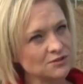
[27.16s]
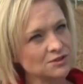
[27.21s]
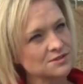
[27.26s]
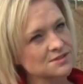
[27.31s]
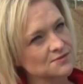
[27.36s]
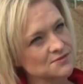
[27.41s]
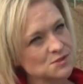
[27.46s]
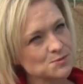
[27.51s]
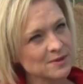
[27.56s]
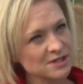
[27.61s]

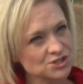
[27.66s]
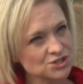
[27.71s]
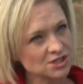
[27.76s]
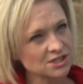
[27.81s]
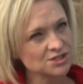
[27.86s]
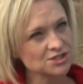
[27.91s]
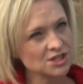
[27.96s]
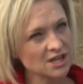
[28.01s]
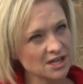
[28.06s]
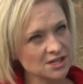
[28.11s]
levels of special
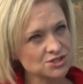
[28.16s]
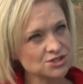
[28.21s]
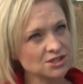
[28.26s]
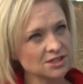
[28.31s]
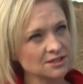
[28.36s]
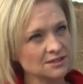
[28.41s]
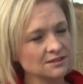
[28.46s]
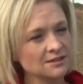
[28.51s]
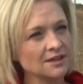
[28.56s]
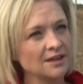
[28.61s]

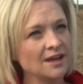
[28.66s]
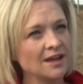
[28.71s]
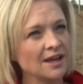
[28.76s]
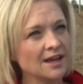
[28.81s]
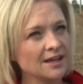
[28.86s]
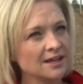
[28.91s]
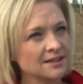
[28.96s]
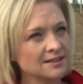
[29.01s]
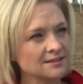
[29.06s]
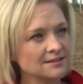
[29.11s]
education,
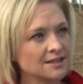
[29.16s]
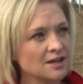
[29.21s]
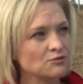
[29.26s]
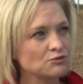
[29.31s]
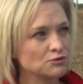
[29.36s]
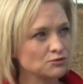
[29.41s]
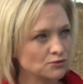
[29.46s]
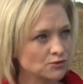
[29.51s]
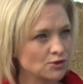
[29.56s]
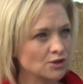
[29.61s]
and
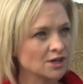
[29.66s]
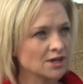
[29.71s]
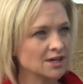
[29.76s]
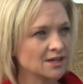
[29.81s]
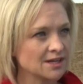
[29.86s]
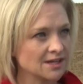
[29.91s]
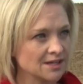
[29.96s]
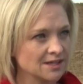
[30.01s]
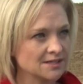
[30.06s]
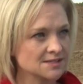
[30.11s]
level four,